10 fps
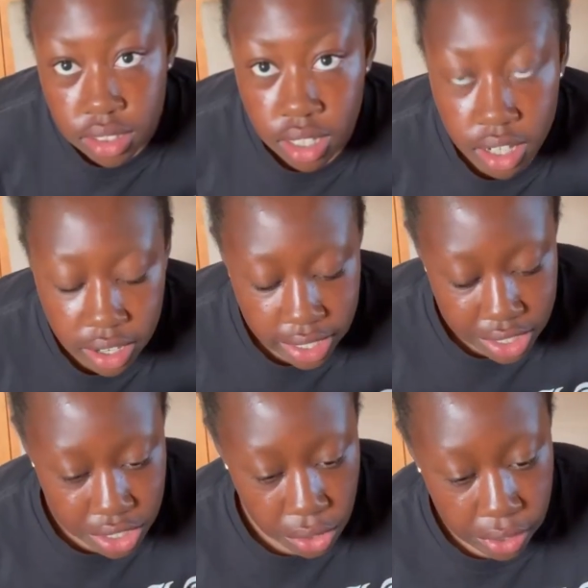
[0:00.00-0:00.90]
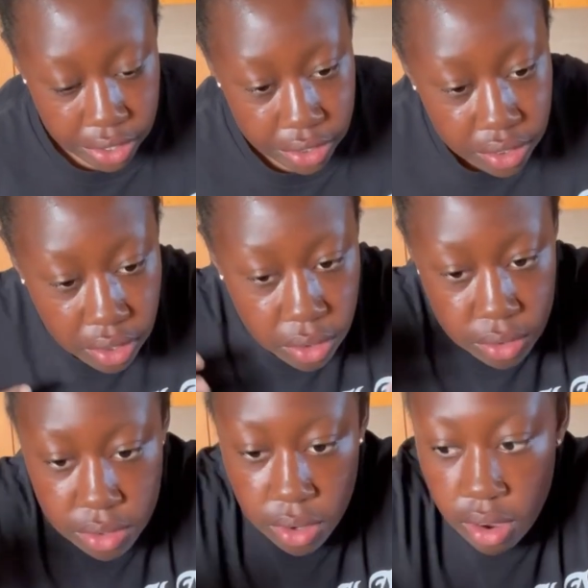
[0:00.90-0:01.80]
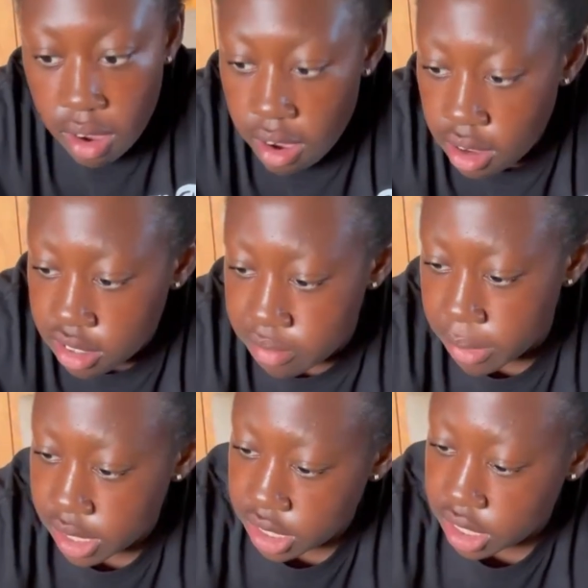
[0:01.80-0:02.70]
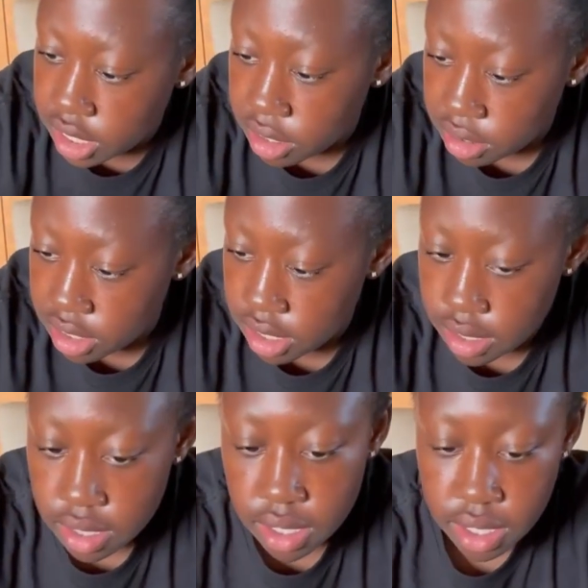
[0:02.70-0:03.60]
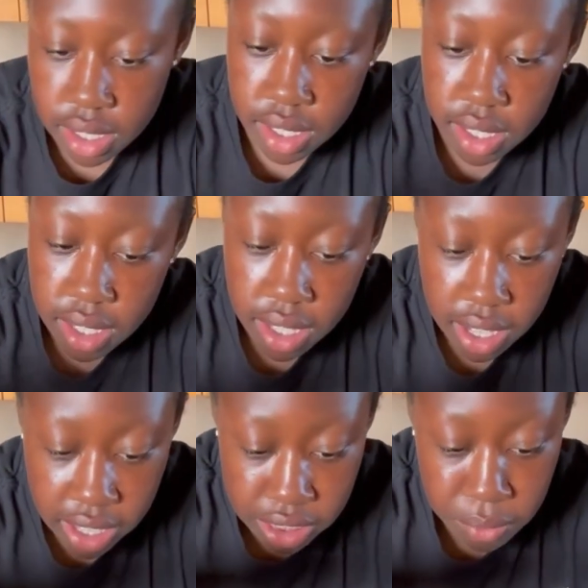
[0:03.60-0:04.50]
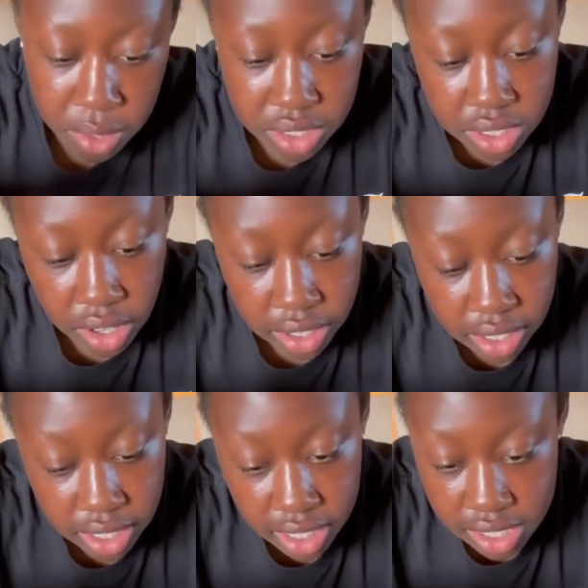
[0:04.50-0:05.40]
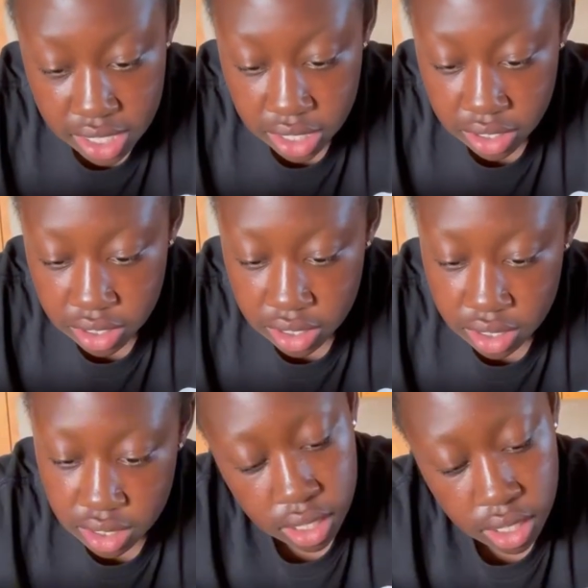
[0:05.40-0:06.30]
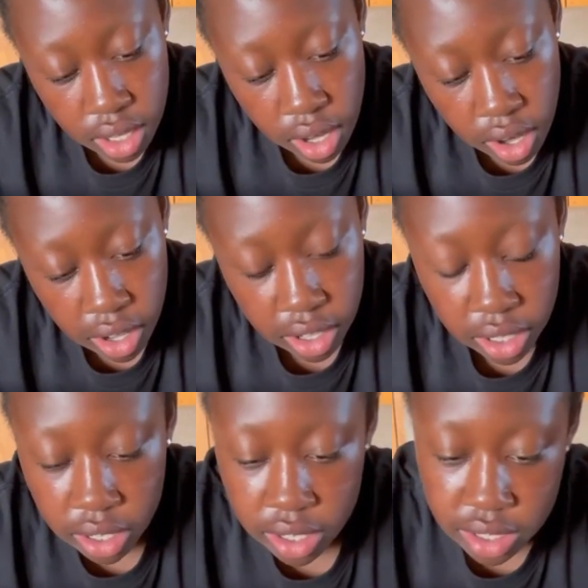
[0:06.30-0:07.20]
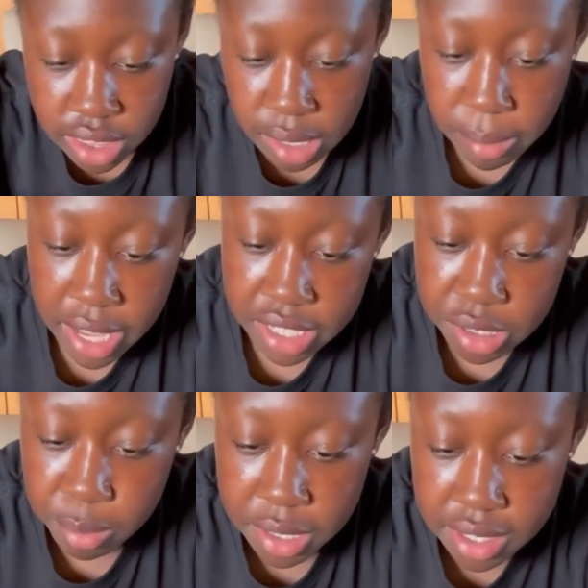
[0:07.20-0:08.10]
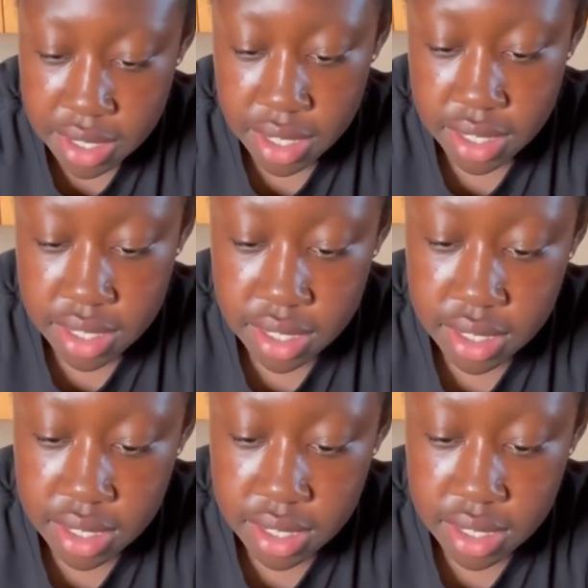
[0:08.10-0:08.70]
Alright, so here goes all of my geodes, and the ones that are in the center are the masterpieces.